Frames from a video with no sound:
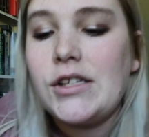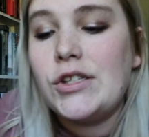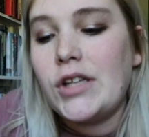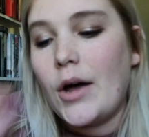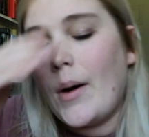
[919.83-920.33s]

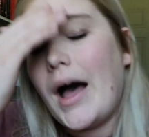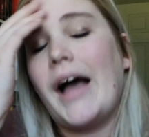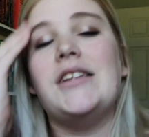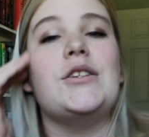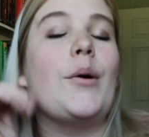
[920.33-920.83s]
So
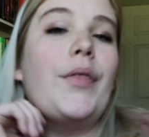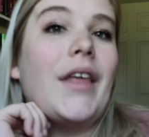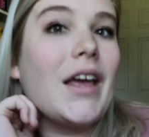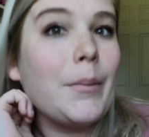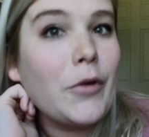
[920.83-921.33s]
I don't
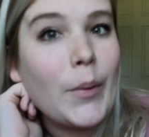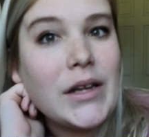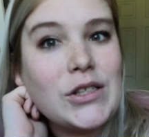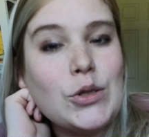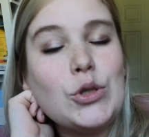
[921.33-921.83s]
think I'm
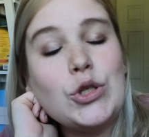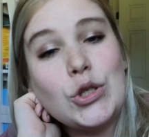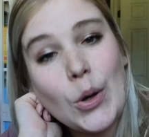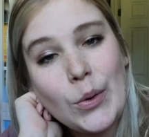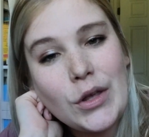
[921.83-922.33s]
going to
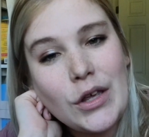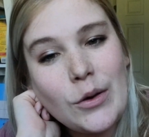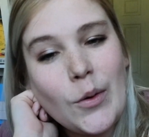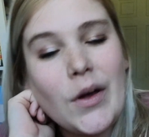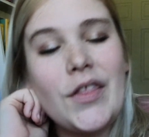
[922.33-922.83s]
show
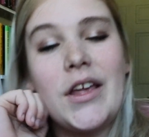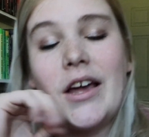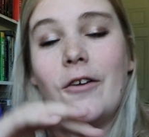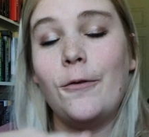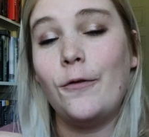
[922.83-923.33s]
you the
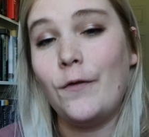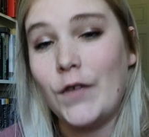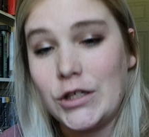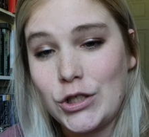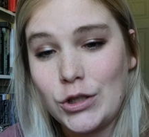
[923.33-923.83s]

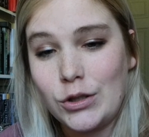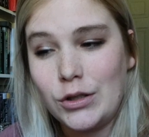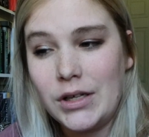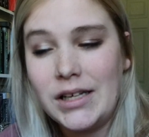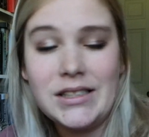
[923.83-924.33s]

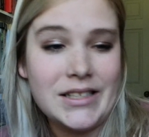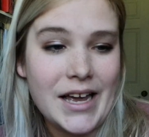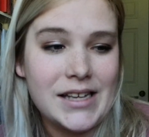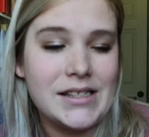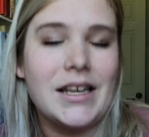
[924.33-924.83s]
official
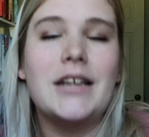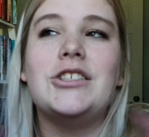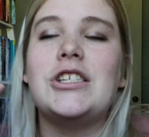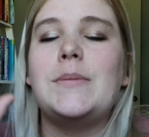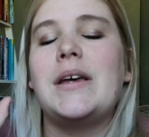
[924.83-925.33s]
desk
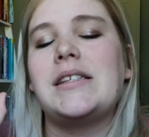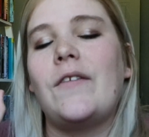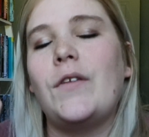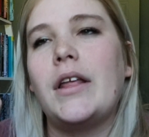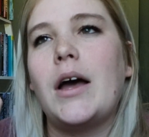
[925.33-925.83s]
just because I
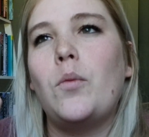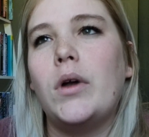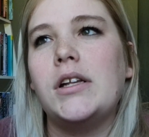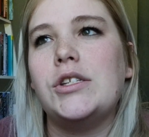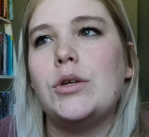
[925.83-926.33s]
feel like I
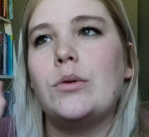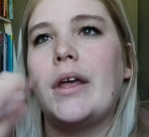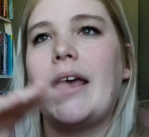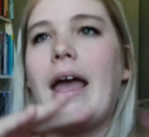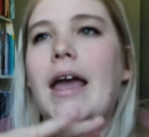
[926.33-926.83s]
want to do
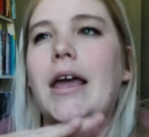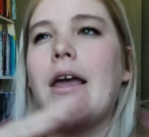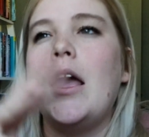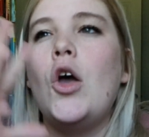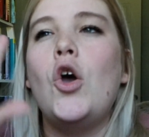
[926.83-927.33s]
like
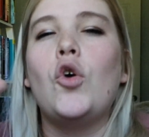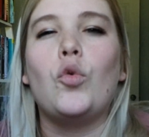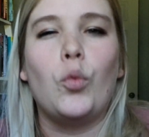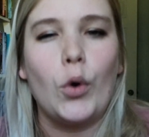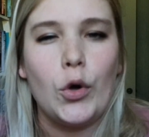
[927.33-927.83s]
a
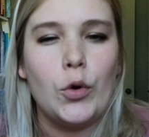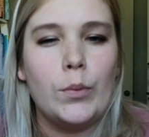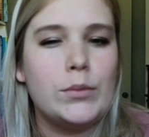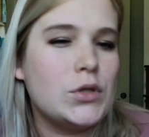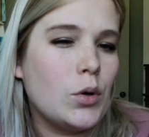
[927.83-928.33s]

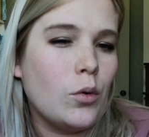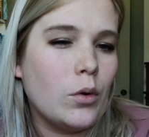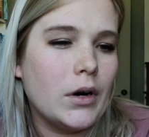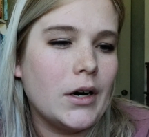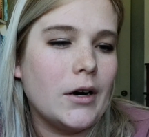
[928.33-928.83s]
room
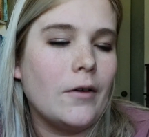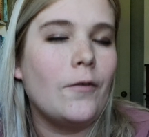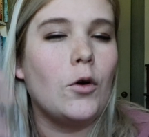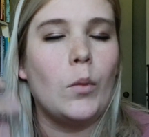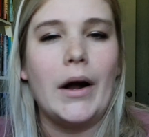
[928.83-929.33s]
tour
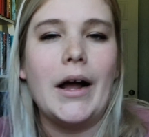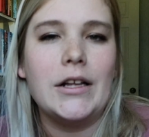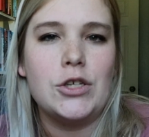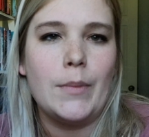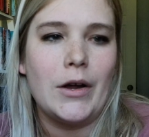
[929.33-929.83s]
for where
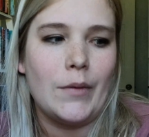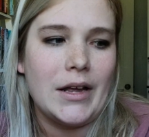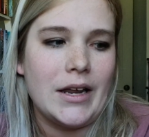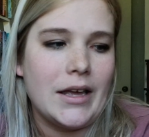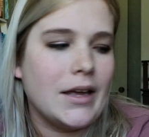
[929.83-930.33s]
I do my
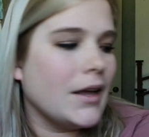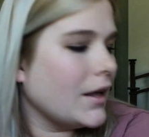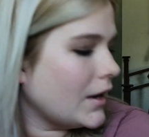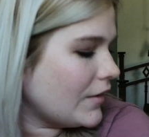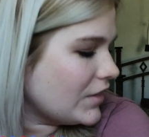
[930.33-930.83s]
reading
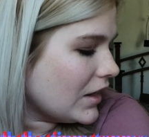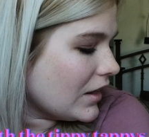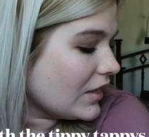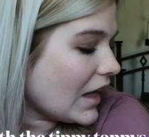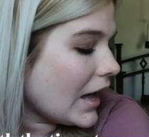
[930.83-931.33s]
and everything
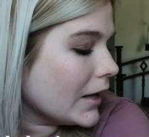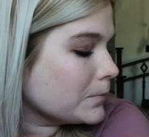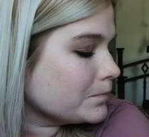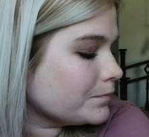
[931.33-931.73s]
like that.